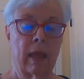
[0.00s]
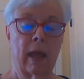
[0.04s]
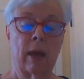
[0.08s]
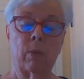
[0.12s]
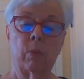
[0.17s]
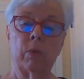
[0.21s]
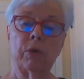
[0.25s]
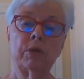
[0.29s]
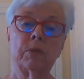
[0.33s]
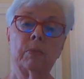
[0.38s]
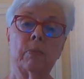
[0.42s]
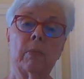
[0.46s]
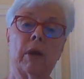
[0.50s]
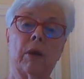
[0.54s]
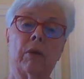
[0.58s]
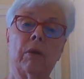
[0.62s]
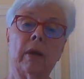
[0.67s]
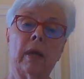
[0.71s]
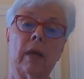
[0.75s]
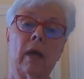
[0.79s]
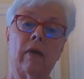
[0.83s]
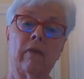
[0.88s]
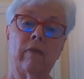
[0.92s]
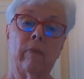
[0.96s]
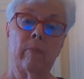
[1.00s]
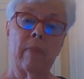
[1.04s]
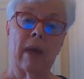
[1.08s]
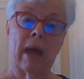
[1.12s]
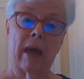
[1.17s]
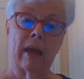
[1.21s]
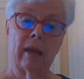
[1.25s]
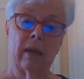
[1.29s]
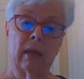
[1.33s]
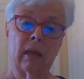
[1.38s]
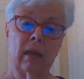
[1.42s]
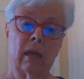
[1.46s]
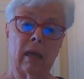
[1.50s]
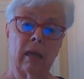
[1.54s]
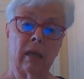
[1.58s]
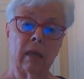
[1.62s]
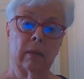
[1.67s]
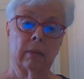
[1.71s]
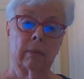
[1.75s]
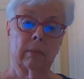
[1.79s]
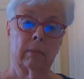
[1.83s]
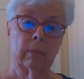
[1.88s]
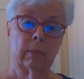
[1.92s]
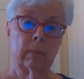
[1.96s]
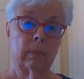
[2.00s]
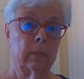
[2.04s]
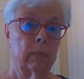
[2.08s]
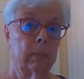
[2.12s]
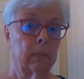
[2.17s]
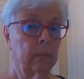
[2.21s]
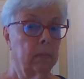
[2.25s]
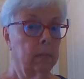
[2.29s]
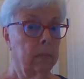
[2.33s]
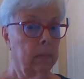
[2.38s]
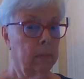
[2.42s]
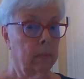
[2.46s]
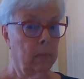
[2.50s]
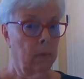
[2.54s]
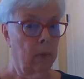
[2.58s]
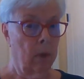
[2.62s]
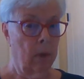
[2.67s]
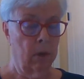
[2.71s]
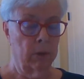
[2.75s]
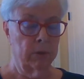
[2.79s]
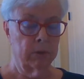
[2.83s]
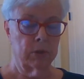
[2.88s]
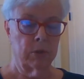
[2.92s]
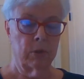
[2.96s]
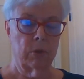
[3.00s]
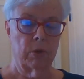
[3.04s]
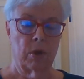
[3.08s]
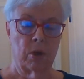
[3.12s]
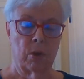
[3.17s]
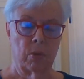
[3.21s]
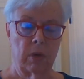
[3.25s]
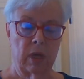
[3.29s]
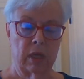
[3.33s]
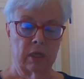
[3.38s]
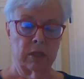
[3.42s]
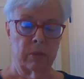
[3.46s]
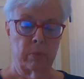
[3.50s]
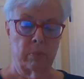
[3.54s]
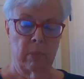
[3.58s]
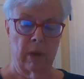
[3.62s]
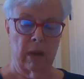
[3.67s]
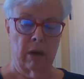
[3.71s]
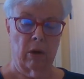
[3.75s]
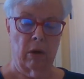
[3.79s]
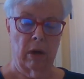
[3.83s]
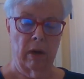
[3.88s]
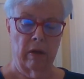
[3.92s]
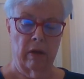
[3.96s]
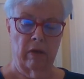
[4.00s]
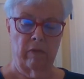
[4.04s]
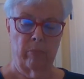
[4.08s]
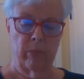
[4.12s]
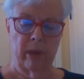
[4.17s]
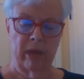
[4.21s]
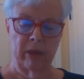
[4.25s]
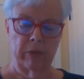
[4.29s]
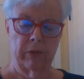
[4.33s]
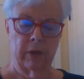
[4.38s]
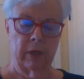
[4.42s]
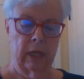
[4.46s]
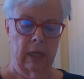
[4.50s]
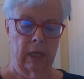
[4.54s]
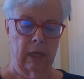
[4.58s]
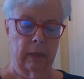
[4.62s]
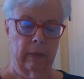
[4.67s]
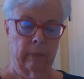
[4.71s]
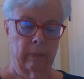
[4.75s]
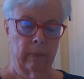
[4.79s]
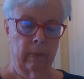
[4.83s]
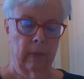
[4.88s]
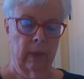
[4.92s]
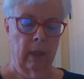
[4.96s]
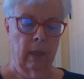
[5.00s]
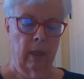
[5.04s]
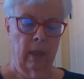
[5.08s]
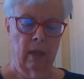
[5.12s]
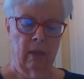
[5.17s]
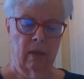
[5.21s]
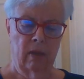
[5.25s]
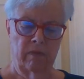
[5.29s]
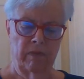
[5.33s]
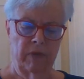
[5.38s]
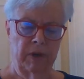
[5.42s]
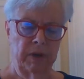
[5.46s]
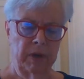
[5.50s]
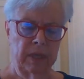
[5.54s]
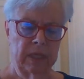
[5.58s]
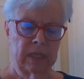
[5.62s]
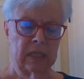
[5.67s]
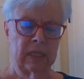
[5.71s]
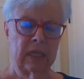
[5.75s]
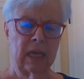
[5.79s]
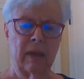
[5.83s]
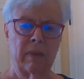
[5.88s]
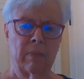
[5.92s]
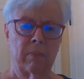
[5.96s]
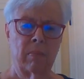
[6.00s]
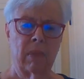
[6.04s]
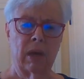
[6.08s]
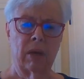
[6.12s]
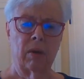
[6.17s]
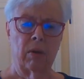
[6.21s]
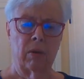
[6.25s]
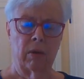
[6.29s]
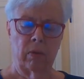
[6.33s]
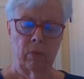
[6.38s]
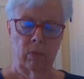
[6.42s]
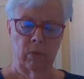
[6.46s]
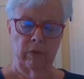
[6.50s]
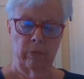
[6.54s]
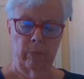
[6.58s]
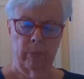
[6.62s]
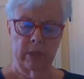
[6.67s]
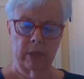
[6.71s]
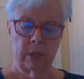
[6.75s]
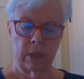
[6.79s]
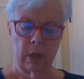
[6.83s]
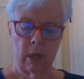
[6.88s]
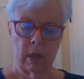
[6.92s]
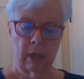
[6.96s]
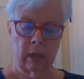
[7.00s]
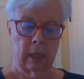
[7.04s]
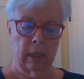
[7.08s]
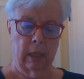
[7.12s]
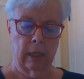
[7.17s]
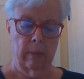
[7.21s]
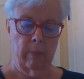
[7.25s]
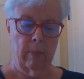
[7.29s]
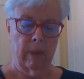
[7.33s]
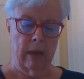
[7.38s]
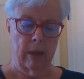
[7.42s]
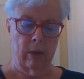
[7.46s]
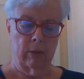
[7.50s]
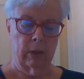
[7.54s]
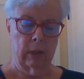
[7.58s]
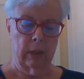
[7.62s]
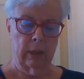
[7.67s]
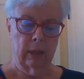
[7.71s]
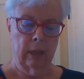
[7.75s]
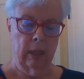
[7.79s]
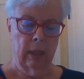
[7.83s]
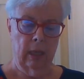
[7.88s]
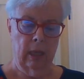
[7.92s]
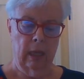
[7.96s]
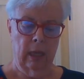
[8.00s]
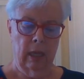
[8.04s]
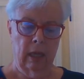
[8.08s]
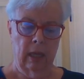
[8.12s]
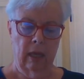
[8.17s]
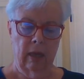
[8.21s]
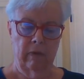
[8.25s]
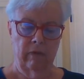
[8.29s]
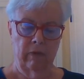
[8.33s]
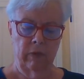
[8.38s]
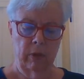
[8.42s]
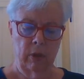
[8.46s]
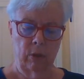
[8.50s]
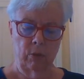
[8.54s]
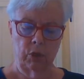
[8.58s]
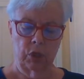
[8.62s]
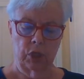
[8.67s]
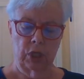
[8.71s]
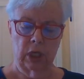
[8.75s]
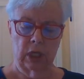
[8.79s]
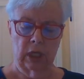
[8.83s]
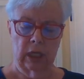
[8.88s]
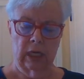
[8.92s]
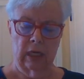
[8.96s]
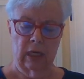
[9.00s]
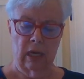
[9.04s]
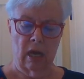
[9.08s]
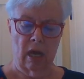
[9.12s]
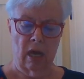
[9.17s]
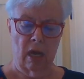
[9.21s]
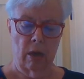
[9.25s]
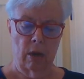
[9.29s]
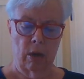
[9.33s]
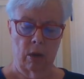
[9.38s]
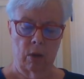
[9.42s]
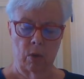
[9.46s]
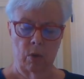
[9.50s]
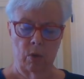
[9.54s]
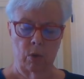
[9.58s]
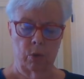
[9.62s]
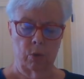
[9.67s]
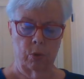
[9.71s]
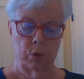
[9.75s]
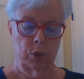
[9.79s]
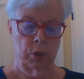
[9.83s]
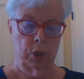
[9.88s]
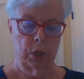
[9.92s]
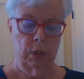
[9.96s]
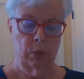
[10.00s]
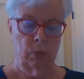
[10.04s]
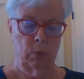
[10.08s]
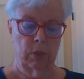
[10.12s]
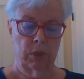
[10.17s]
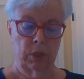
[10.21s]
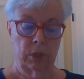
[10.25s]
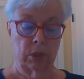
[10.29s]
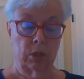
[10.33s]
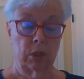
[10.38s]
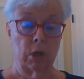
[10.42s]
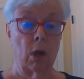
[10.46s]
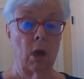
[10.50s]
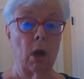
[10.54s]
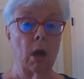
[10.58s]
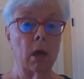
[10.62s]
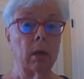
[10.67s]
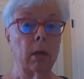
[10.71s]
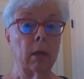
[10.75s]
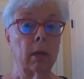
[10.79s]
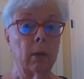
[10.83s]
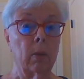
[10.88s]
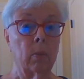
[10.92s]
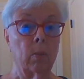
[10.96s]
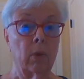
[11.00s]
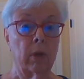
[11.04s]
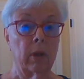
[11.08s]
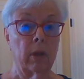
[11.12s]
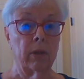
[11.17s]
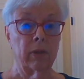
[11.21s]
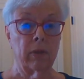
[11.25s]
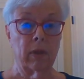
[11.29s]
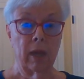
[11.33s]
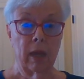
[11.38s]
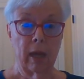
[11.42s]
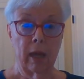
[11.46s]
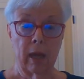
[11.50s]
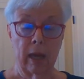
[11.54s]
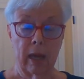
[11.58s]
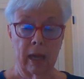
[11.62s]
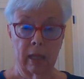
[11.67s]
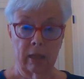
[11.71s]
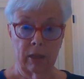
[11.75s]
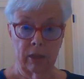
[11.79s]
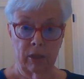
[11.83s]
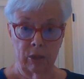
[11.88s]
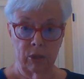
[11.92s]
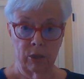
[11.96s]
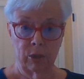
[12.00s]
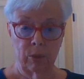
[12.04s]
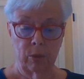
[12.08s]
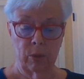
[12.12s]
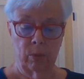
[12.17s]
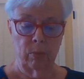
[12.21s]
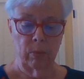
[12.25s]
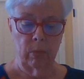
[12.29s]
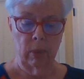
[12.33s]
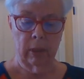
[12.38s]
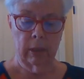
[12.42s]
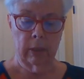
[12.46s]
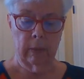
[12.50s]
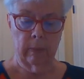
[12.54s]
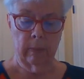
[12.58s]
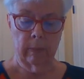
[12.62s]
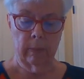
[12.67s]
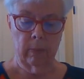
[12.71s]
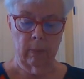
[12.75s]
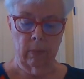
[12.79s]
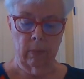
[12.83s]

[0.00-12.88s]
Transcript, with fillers: That was Mary of Magdala, also known as Mary of Bethany. The very same Mary we've been talking about. Even though she did not know who she was talking with at the tomb,